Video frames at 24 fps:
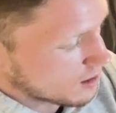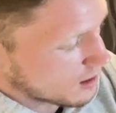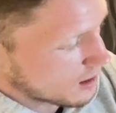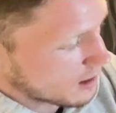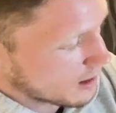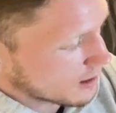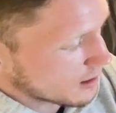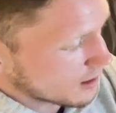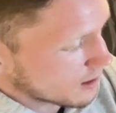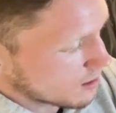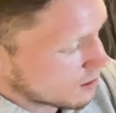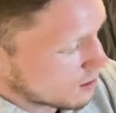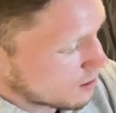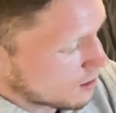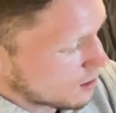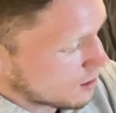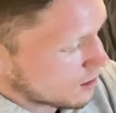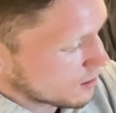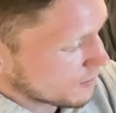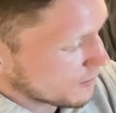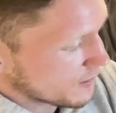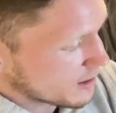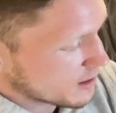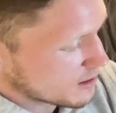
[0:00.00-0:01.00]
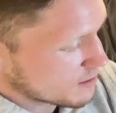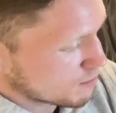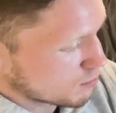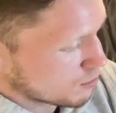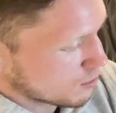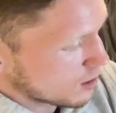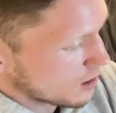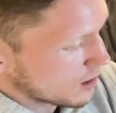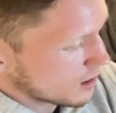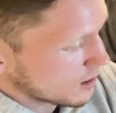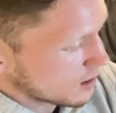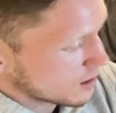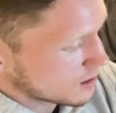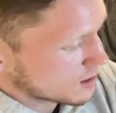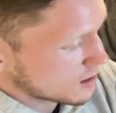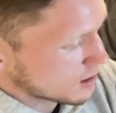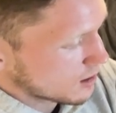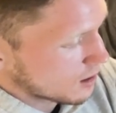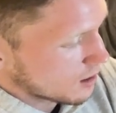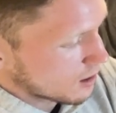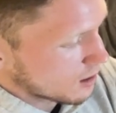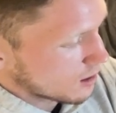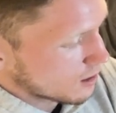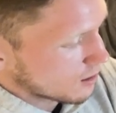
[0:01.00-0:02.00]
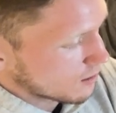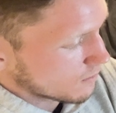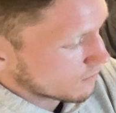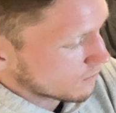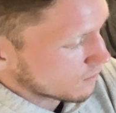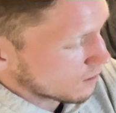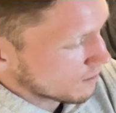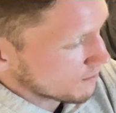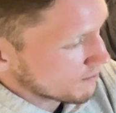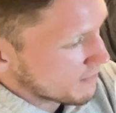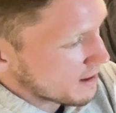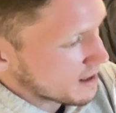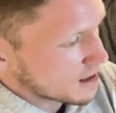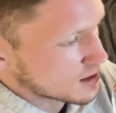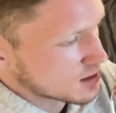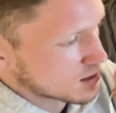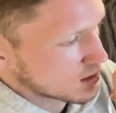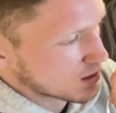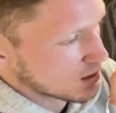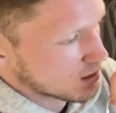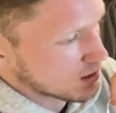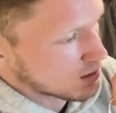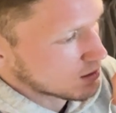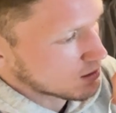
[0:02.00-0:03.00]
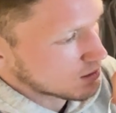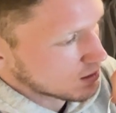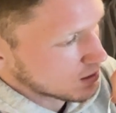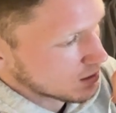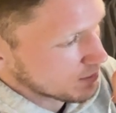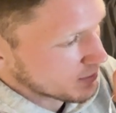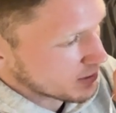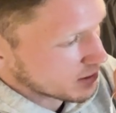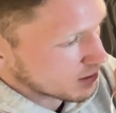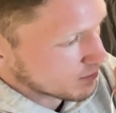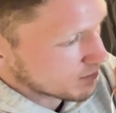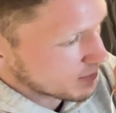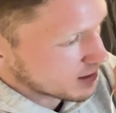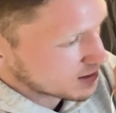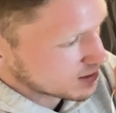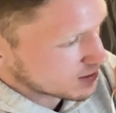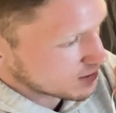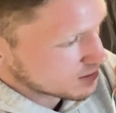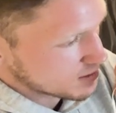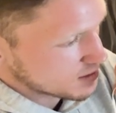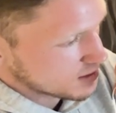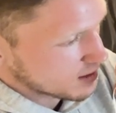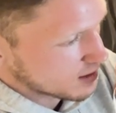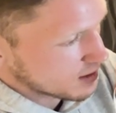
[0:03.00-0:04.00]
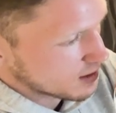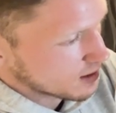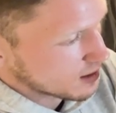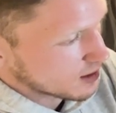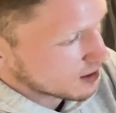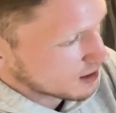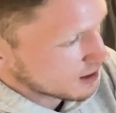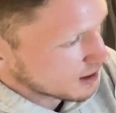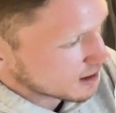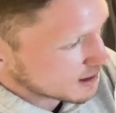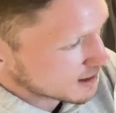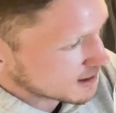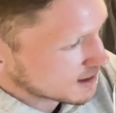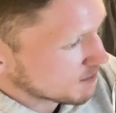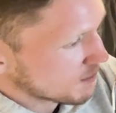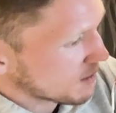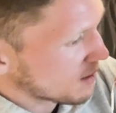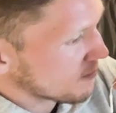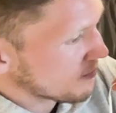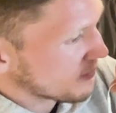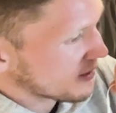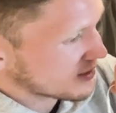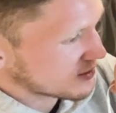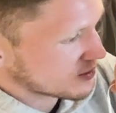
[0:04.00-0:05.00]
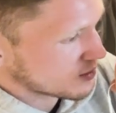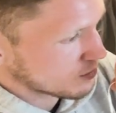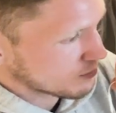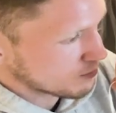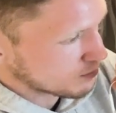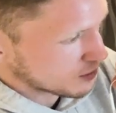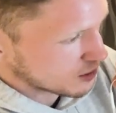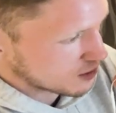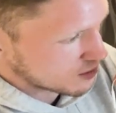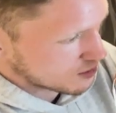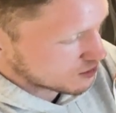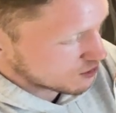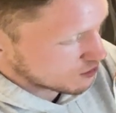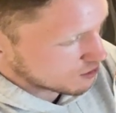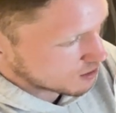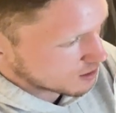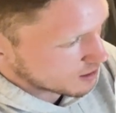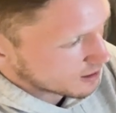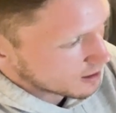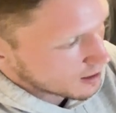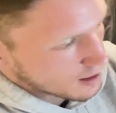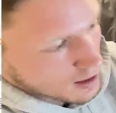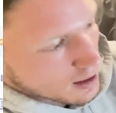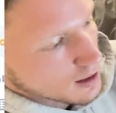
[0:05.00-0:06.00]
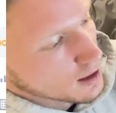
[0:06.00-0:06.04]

I got all these products from Mexico. I'm here in Mexico City. I got them at a Mexico bookstore.